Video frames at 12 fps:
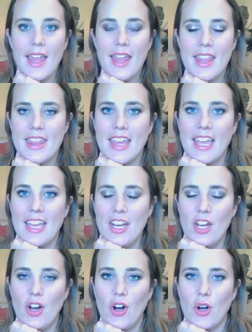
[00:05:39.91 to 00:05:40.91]
Then
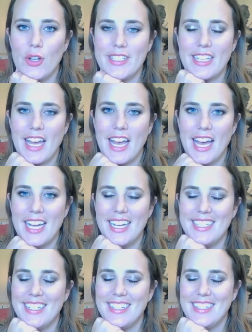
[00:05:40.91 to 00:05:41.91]
Ulta
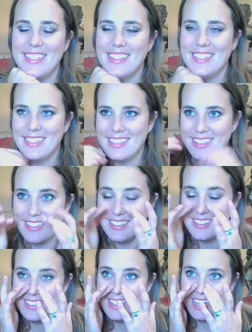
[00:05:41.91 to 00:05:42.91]

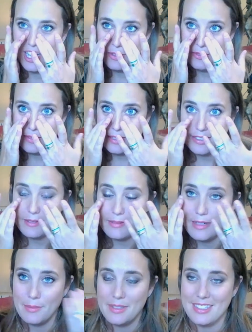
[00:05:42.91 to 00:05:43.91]
I wish
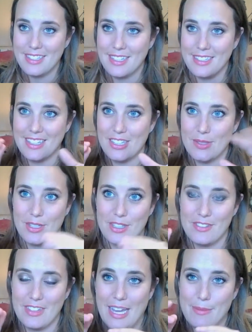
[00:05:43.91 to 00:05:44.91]
sometimes these like sales would
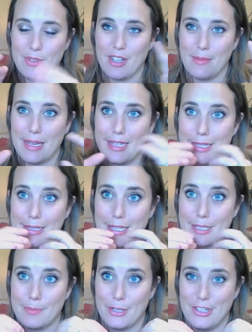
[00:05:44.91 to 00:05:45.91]
overlap so I could make like
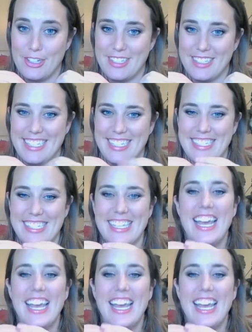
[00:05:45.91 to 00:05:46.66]
less purchases